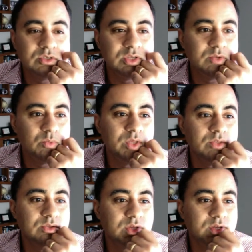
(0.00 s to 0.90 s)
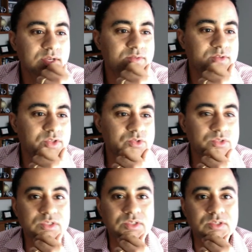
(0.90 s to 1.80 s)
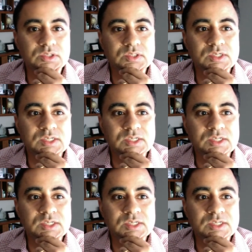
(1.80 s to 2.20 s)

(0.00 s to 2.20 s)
once and I never used it. So